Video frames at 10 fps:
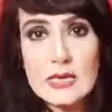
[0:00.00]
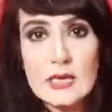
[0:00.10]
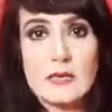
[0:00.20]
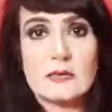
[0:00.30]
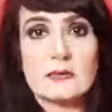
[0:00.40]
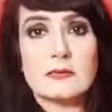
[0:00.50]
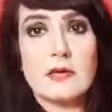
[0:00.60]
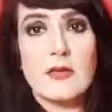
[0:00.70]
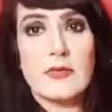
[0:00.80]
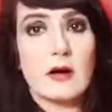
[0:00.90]
is
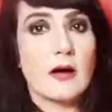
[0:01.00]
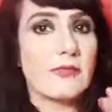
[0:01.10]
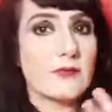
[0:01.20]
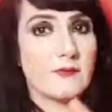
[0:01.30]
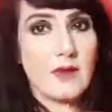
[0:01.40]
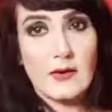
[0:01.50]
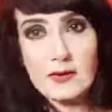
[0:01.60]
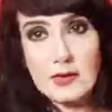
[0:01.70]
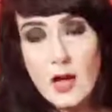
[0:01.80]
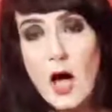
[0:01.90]
the
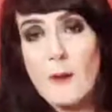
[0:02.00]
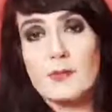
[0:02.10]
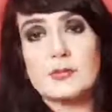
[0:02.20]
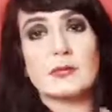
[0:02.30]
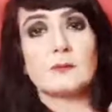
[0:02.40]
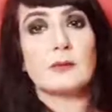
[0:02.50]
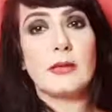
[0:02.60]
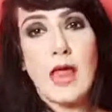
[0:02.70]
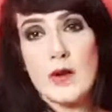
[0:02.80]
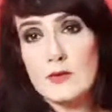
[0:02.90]
very opposite
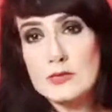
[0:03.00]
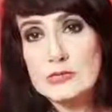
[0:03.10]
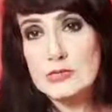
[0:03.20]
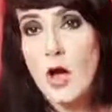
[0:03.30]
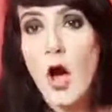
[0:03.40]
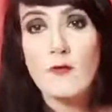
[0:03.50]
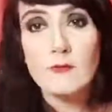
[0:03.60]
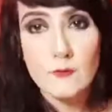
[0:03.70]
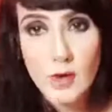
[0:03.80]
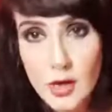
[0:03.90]
polarity of
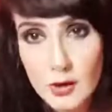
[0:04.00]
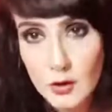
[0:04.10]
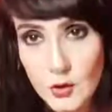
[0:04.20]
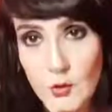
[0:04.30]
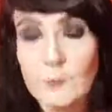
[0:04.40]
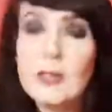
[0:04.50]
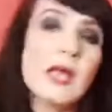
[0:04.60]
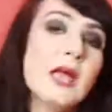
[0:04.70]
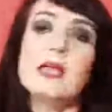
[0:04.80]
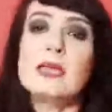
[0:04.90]
Virgo.
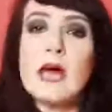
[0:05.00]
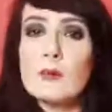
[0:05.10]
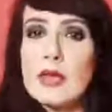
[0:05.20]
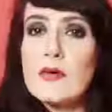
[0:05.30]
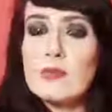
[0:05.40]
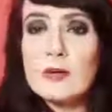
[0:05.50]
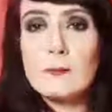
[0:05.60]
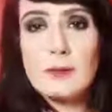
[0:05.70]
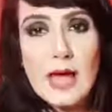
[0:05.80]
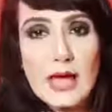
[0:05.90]
Now, whenever a
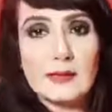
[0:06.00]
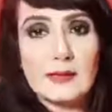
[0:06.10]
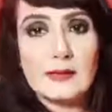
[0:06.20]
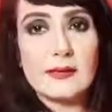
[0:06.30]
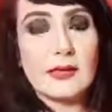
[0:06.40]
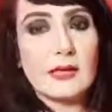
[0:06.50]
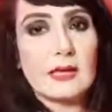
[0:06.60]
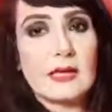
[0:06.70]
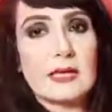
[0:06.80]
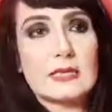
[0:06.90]
planet
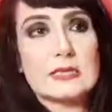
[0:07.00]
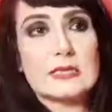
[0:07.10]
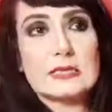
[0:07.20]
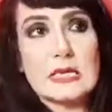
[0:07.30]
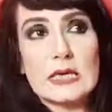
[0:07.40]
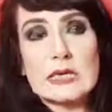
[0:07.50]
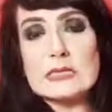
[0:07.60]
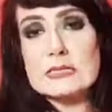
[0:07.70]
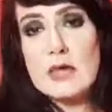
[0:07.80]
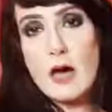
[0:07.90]
is in a
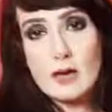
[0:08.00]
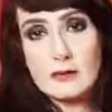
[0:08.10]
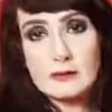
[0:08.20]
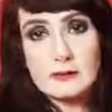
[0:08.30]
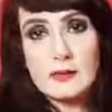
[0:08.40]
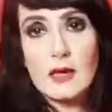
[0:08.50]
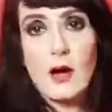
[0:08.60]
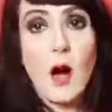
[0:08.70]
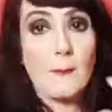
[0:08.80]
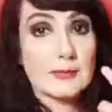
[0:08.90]
sign
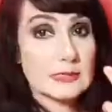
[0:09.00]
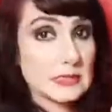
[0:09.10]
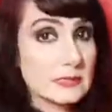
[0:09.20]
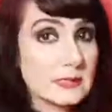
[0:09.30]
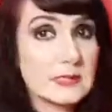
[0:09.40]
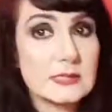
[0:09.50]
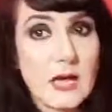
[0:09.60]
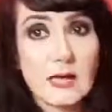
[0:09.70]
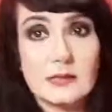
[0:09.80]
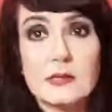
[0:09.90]
opposite to the
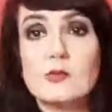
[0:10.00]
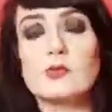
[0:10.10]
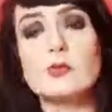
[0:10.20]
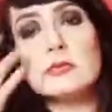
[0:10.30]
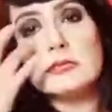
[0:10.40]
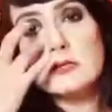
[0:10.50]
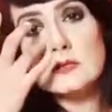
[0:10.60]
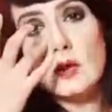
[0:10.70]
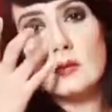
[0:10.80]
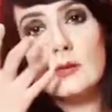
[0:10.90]
sign it rules, it's
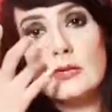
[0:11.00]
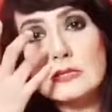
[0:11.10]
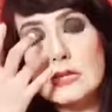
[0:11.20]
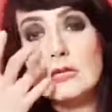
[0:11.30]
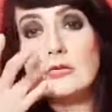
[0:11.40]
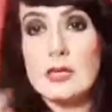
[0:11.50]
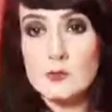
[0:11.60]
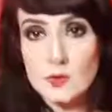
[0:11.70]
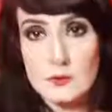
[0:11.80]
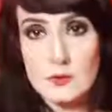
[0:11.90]
always in
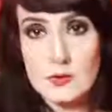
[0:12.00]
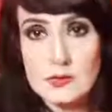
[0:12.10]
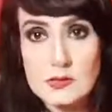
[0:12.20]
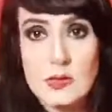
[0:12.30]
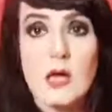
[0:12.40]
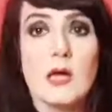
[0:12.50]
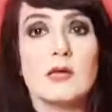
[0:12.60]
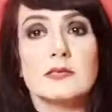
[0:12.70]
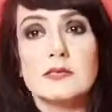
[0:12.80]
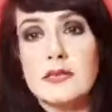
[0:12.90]
detriment.
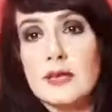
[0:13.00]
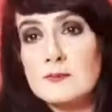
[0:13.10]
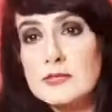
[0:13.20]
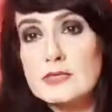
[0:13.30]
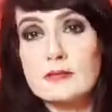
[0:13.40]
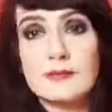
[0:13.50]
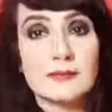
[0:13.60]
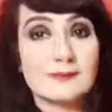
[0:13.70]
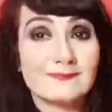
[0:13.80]
So, Neptune,